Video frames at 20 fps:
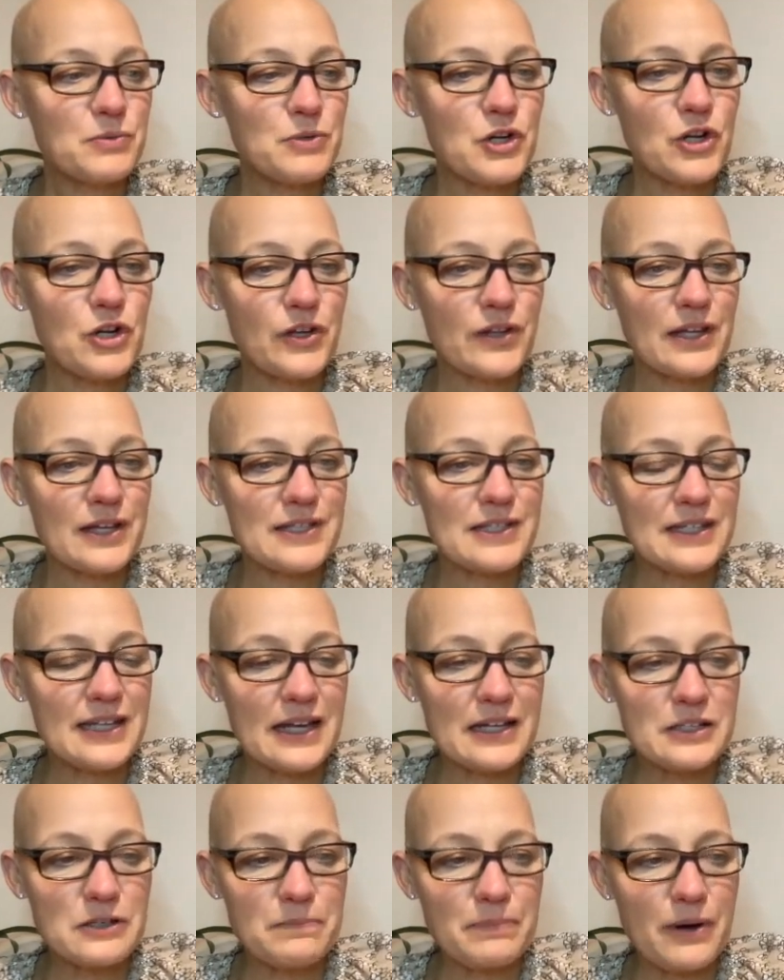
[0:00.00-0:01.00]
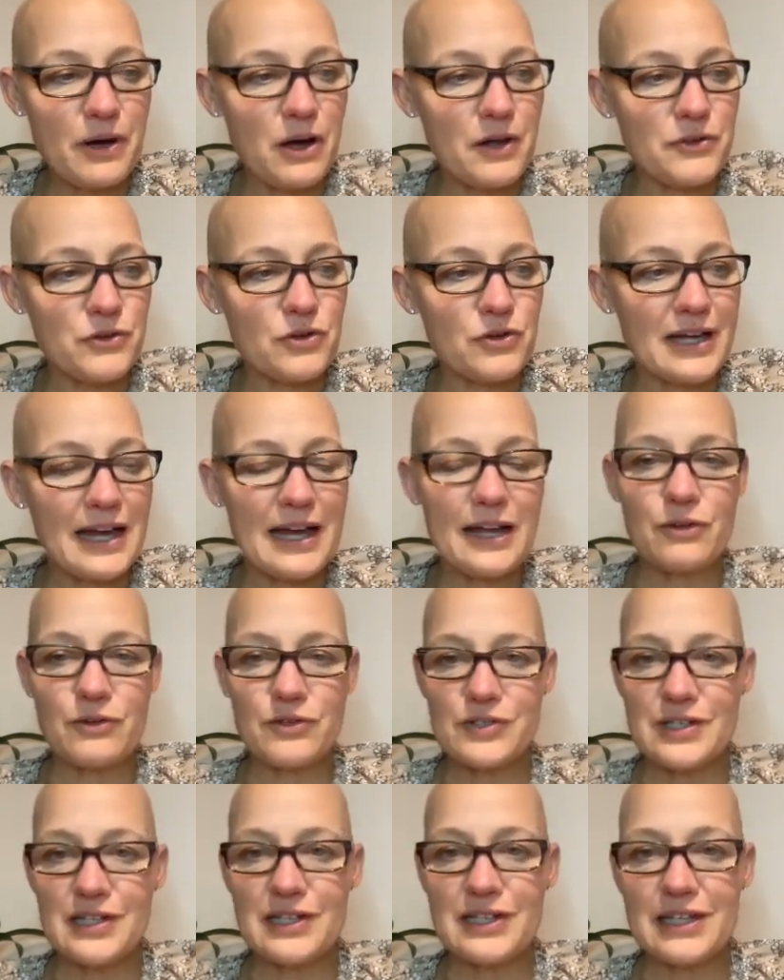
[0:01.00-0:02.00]
when you look at that scattered path, you cannot
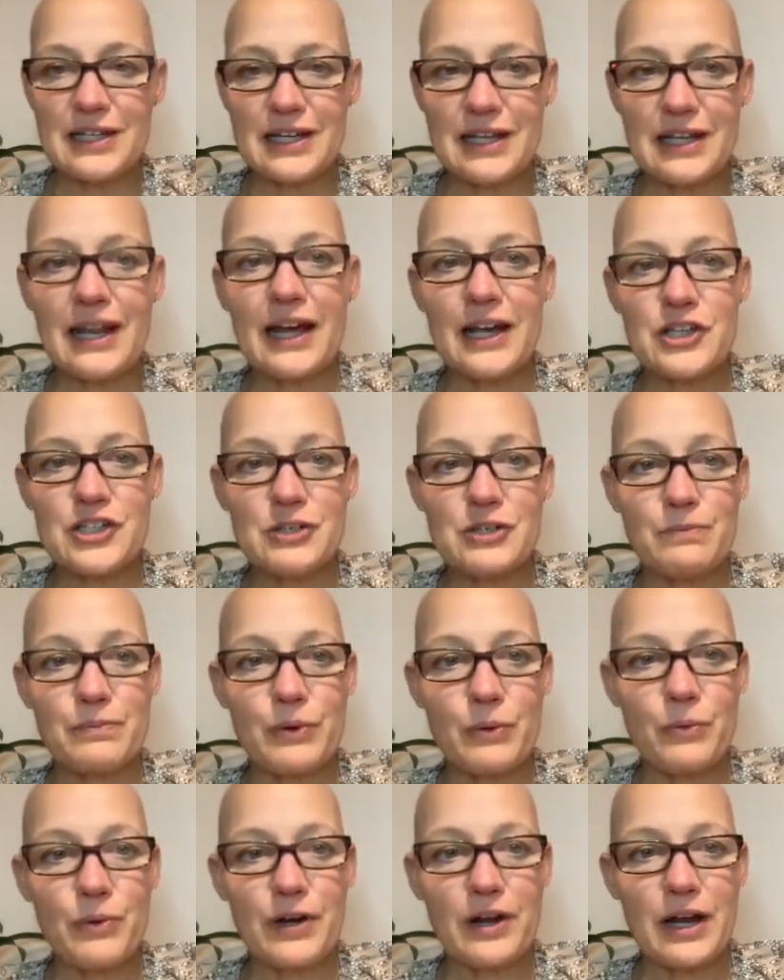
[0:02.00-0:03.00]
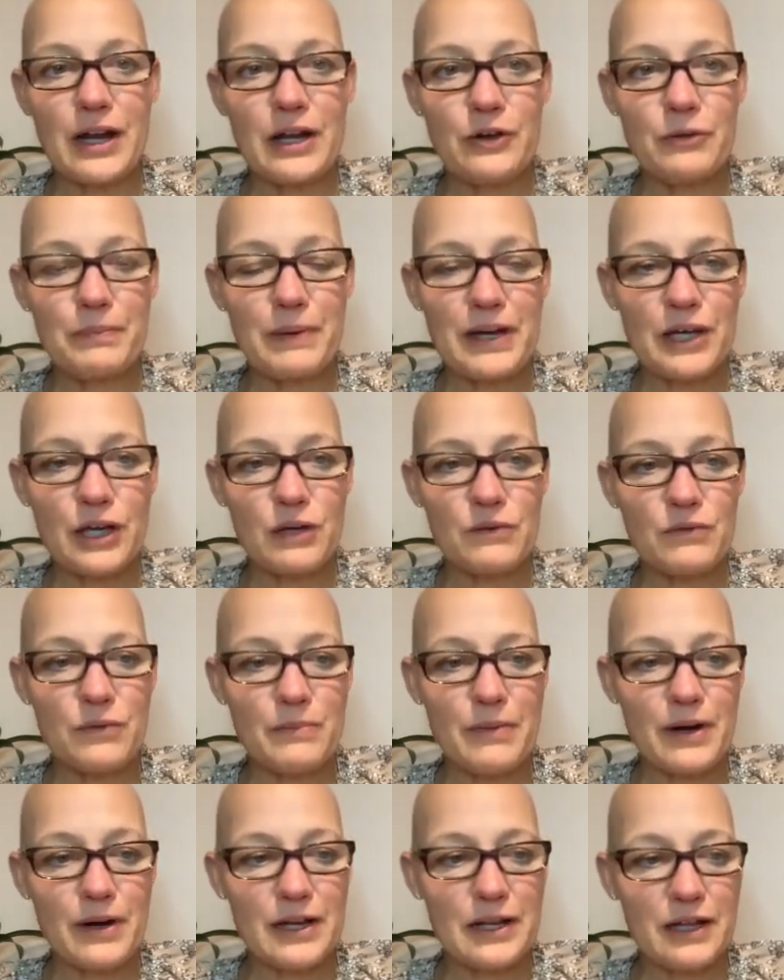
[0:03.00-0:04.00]
see the connection. But when I look back over
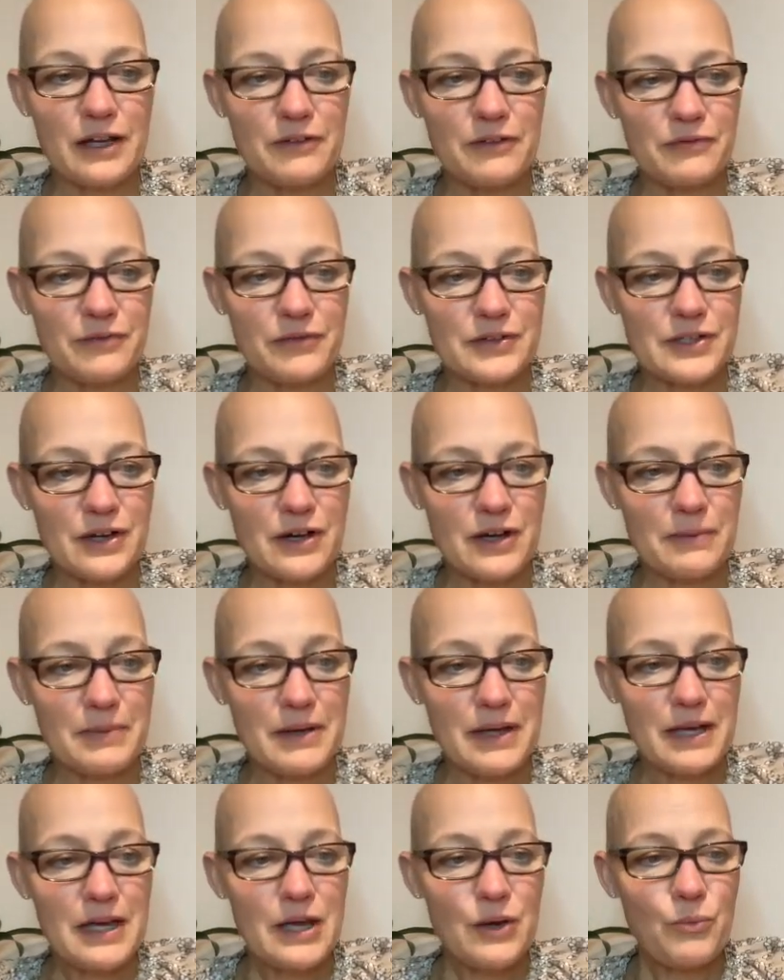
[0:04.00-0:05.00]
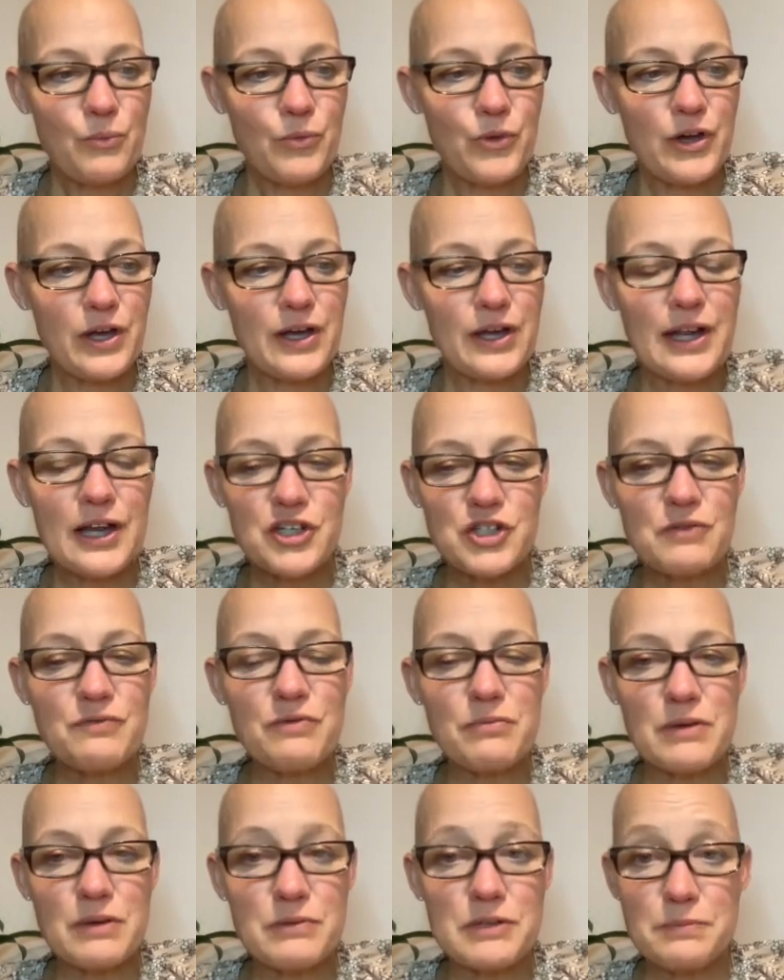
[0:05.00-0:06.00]
my lifetime, the connection
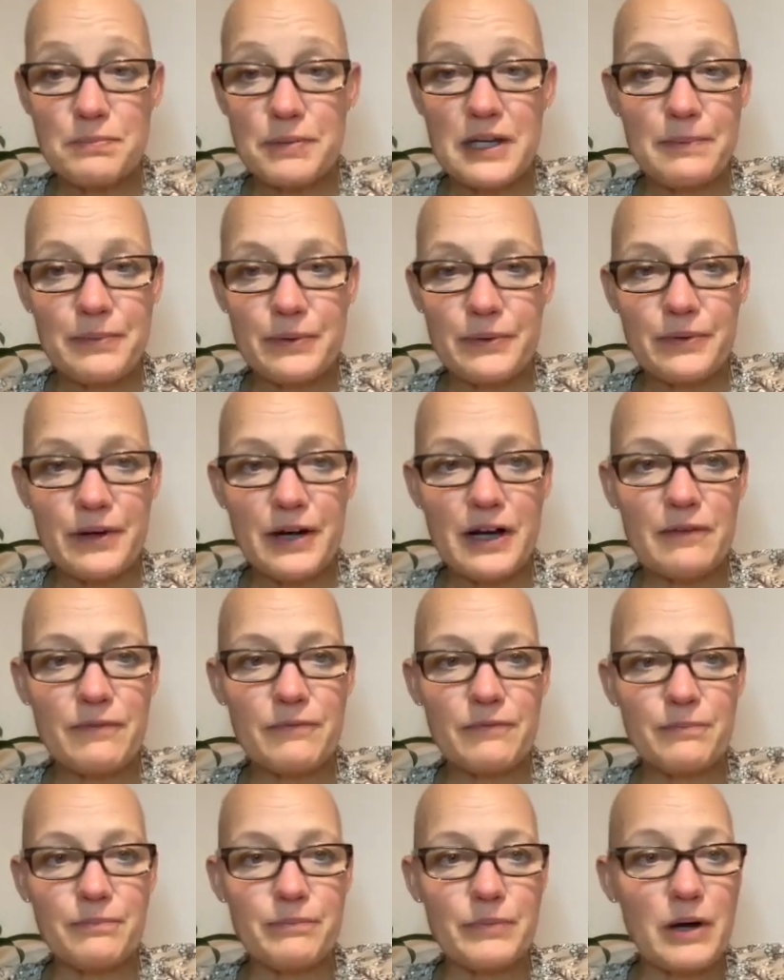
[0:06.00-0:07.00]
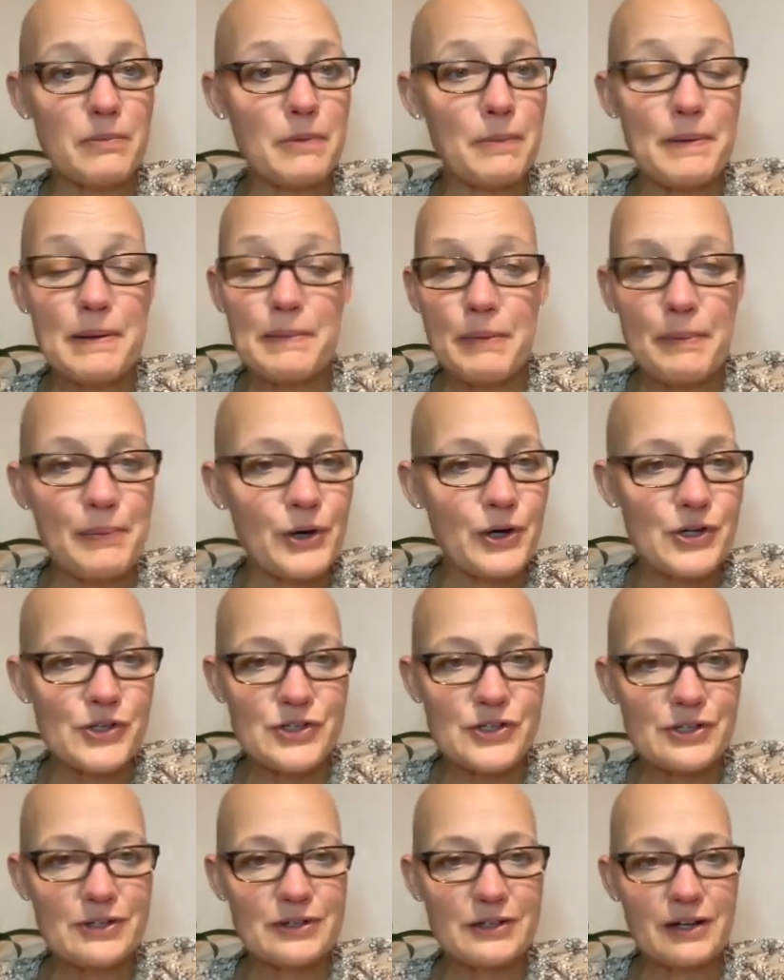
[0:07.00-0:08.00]
for me was people. I've I'm a people
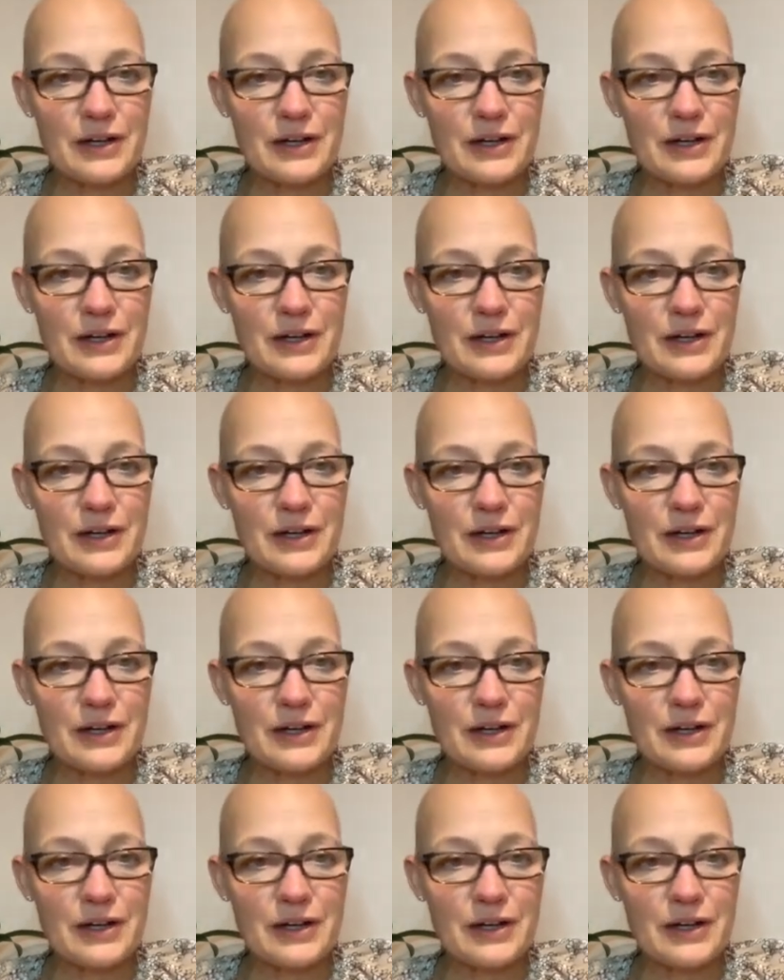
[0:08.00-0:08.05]
person.